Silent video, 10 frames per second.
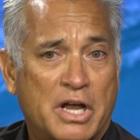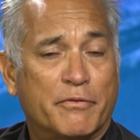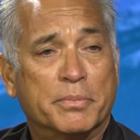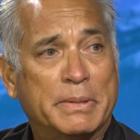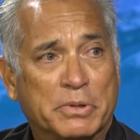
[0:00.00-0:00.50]

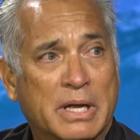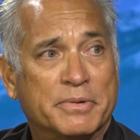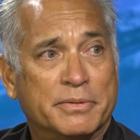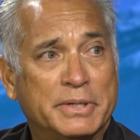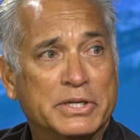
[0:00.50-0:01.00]
off, when people come
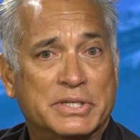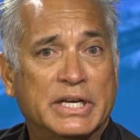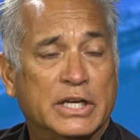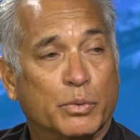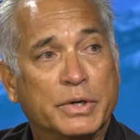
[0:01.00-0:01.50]
to the beach, they
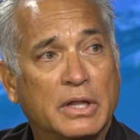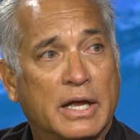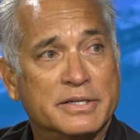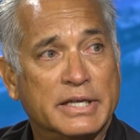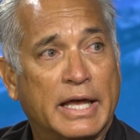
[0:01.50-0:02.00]
need to
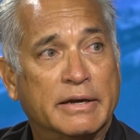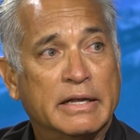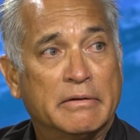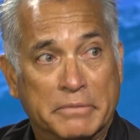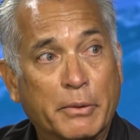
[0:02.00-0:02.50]
realize that
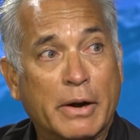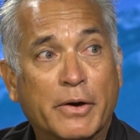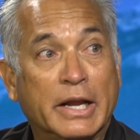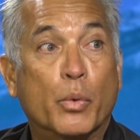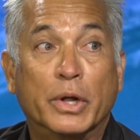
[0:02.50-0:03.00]
they're
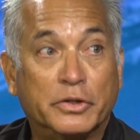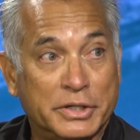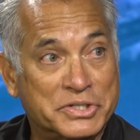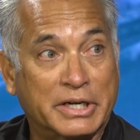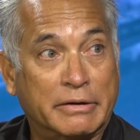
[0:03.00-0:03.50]
entering a
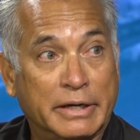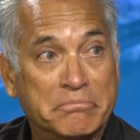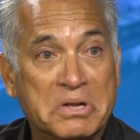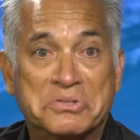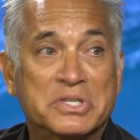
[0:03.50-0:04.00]
wilderness area.
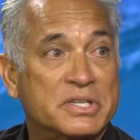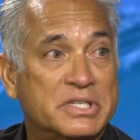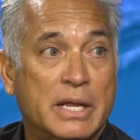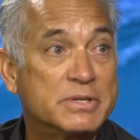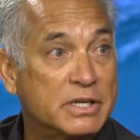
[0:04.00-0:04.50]
It's just the
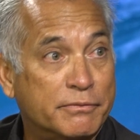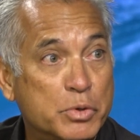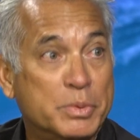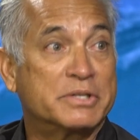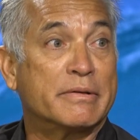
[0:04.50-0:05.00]
same as if
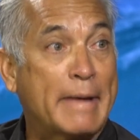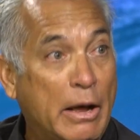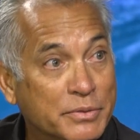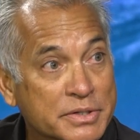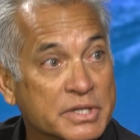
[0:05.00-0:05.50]
you went to the
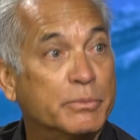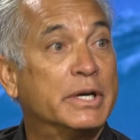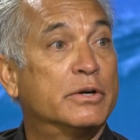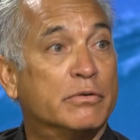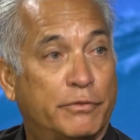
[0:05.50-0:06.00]
mountains and went
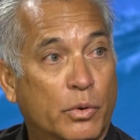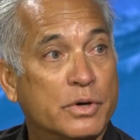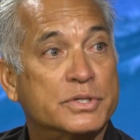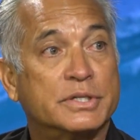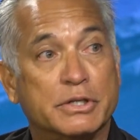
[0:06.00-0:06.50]
into a
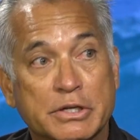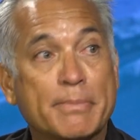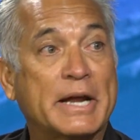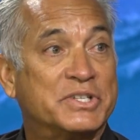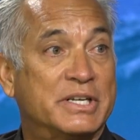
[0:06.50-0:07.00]
forest, you, you
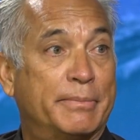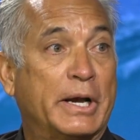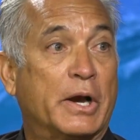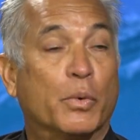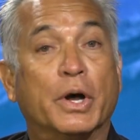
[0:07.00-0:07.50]
might see a
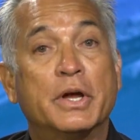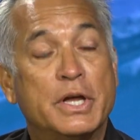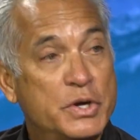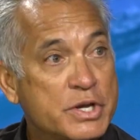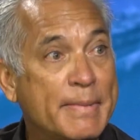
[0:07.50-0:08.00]
bear. Well,
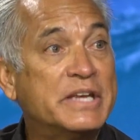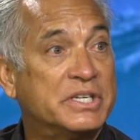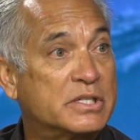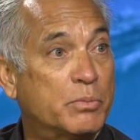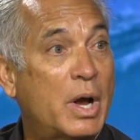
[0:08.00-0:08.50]
you may
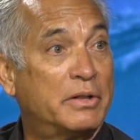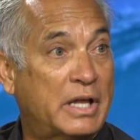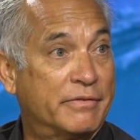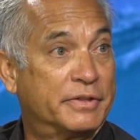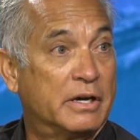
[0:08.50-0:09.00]
see some
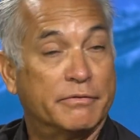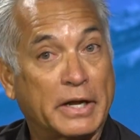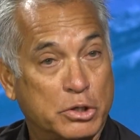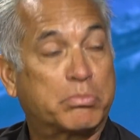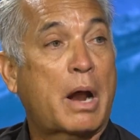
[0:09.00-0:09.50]
wildlife there. In
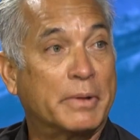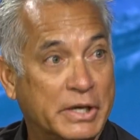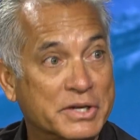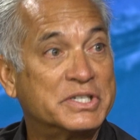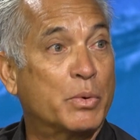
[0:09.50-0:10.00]
fact, you're probably
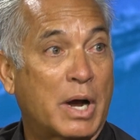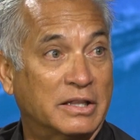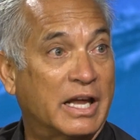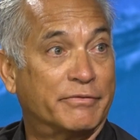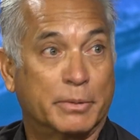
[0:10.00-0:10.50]
going to see
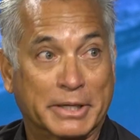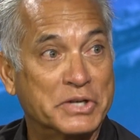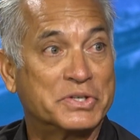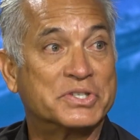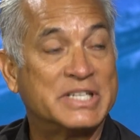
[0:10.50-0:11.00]
wildlife there
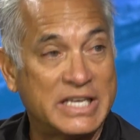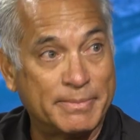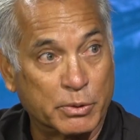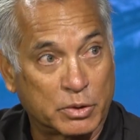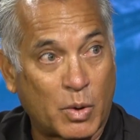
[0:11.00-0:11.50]
because it's
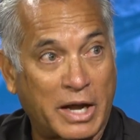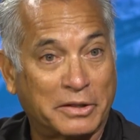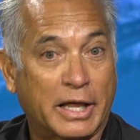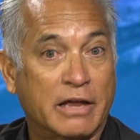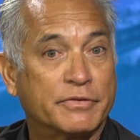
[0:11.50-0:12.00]
teeming with
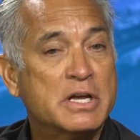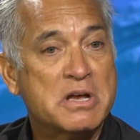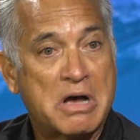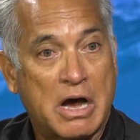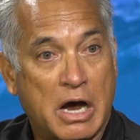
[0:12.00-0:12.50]
wildlife.
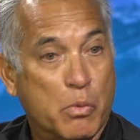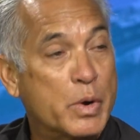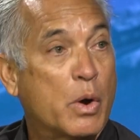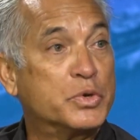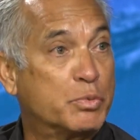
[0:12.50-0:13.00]
Uh,
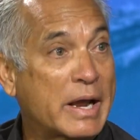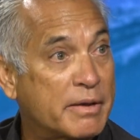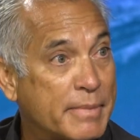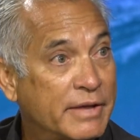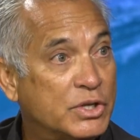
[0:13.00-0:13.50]
we always
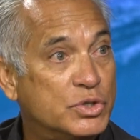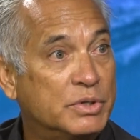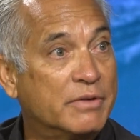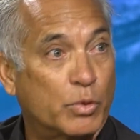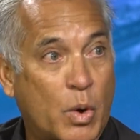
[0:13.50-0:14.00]
recommend that you
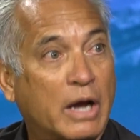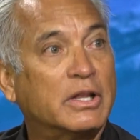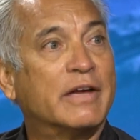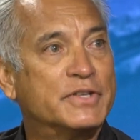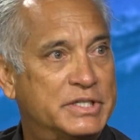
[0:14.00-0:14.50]
give the
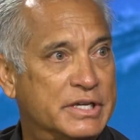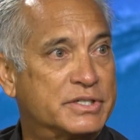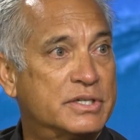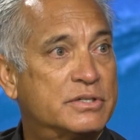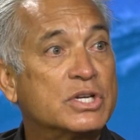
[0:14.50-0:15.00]
wildlife its
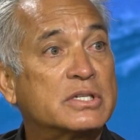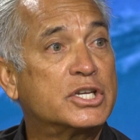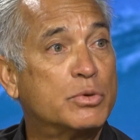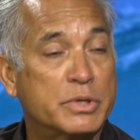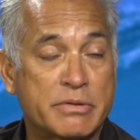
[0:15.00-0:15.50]
distance, just
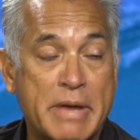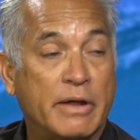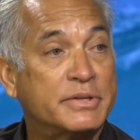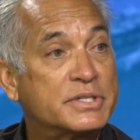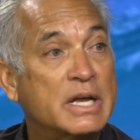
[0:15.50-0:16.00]
you would in the
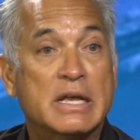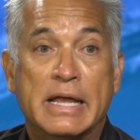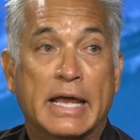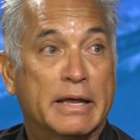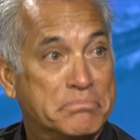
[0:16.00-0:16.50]
mountains,
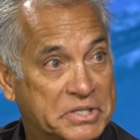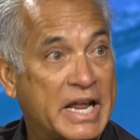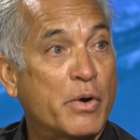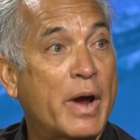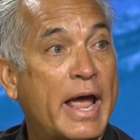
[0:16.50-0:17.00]
and
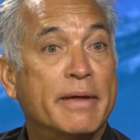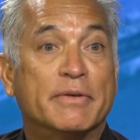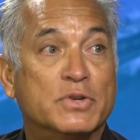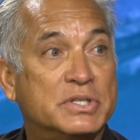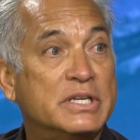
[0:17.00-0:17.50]
stay away.
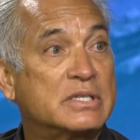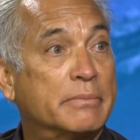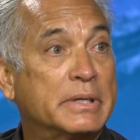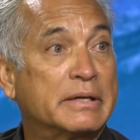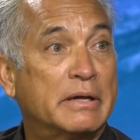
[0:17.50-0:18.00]
If you see
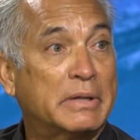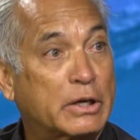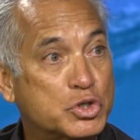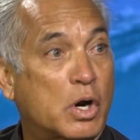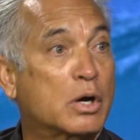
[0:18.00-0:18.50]
something like
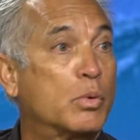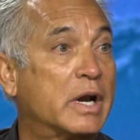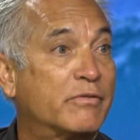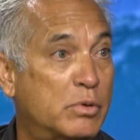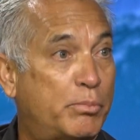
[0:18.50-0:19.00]
a shark or
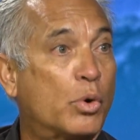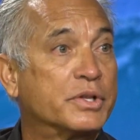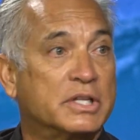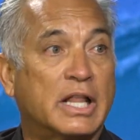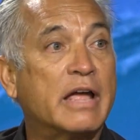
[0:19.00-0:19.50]
whatever, report it
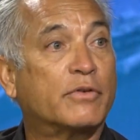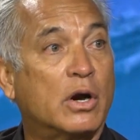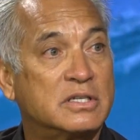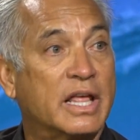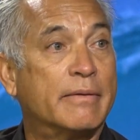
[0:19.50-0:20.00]
to the
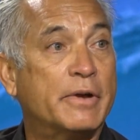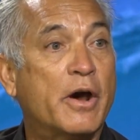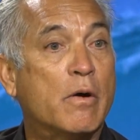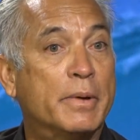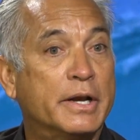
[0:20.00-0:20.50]
lifeguards, let them
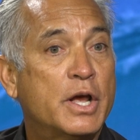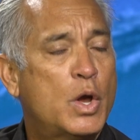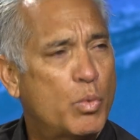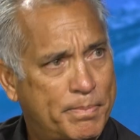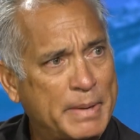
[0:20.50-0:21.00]
know. But
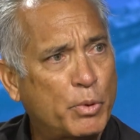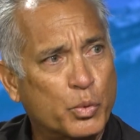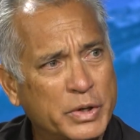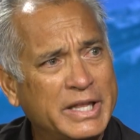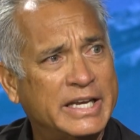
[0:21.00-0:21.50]
what people
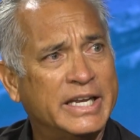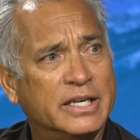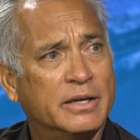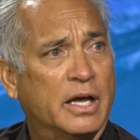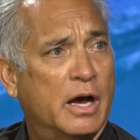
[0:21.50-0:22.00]
really need
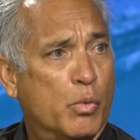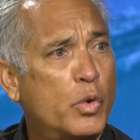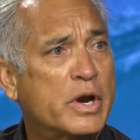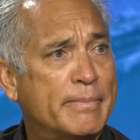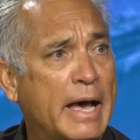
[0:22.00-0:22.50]
to uh,
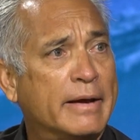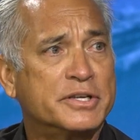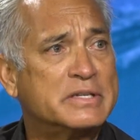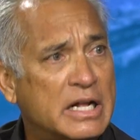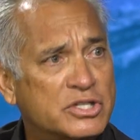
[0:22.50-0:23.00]
worry about
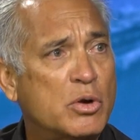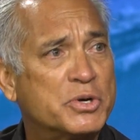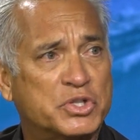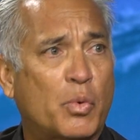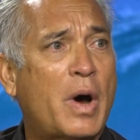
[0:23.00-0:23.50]
is not so
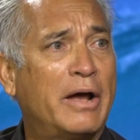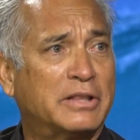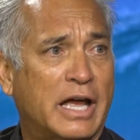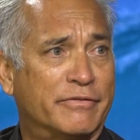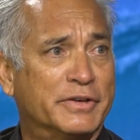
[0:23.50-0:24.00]
much the
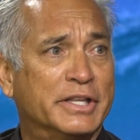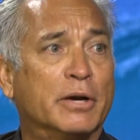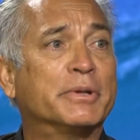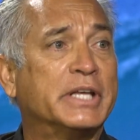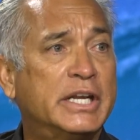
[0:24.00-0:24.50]
wildlife in
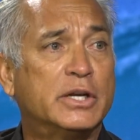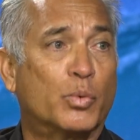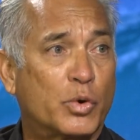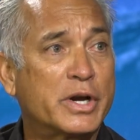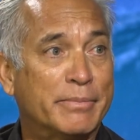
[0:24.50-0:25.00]
there, but they need to
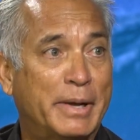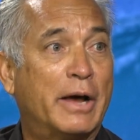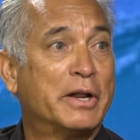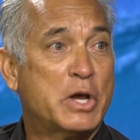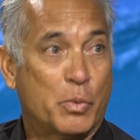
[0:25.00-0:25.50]
worry
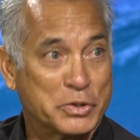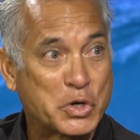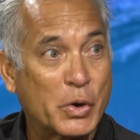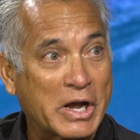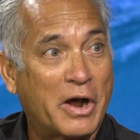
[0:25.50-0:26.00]
about what's
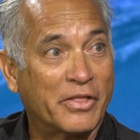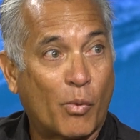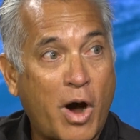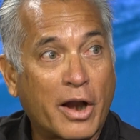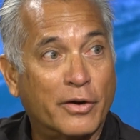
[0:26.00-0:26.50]
going on in the
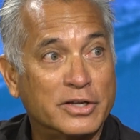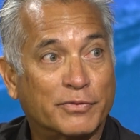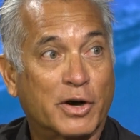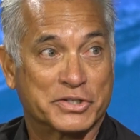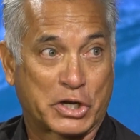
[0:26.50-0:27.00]
water as
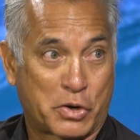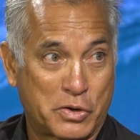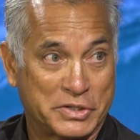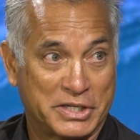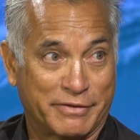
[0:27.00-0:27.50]
far as the
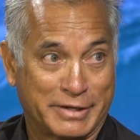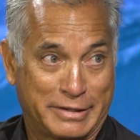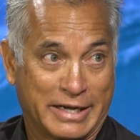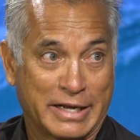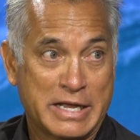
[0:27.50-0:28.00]
currents and
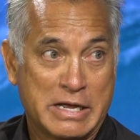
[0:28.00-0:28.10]
everything.